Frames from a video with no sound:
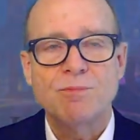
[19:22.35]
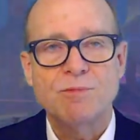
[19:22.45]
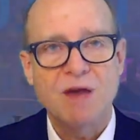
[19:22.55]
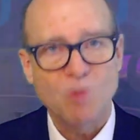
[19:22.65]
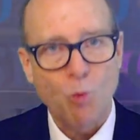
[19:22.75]

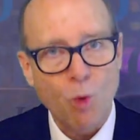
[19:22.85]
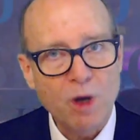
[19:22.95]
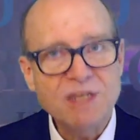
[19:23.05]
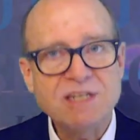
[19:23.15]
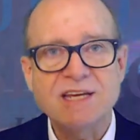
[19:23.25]
you have a
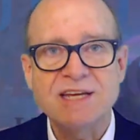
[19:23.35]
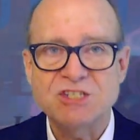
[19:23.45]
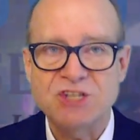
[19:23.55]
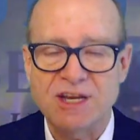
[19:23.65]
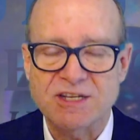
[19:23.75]
1 in 10
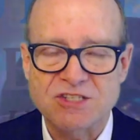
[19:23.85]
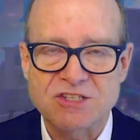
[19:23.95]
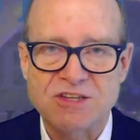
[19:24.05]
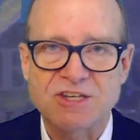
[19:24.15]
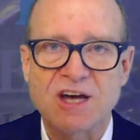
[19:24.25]
chance
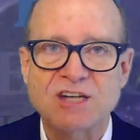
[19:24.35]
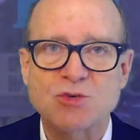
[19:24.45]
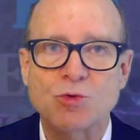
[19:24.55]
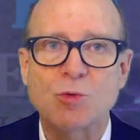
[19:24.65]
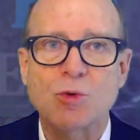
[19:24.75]
that the
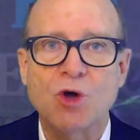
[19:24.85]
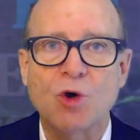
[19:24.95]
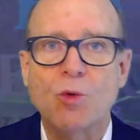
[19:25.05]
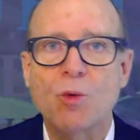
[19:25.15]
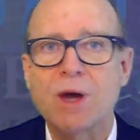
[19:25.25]
nodule will go
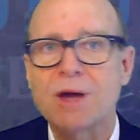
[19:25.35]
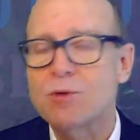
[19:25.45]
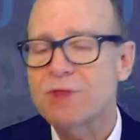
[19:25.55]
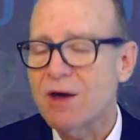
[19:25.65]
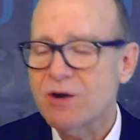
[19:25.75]
away
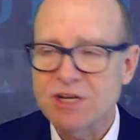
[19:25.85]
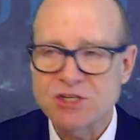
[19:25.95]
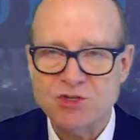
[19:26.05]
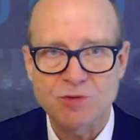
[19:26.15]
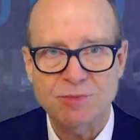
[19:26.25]
without any
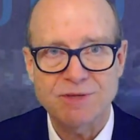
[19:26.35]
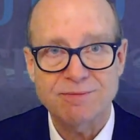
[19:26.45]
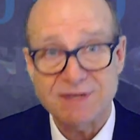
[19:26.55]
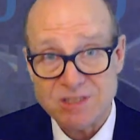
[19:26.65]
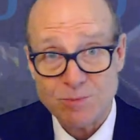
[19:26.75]
treatment.
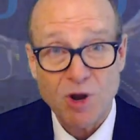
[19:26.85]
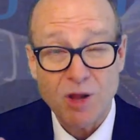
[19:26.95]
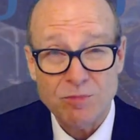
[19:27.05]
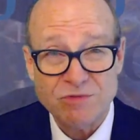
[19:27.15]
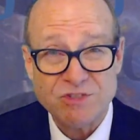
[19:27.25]
That's the
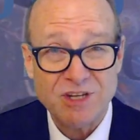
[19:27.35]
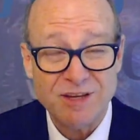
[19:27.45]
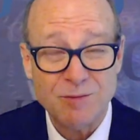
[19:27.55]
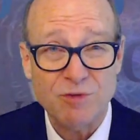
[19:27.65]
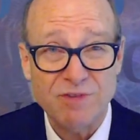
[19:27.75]
problem of
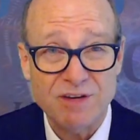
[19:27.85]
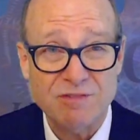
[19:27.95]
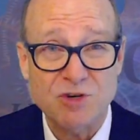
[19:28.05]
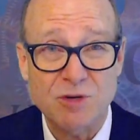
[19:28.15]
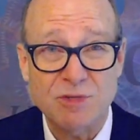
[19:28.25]
studying preventive
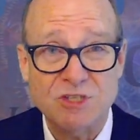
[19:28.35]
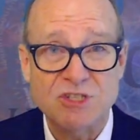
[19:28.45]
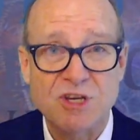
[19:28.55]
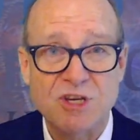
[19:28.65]
treatments.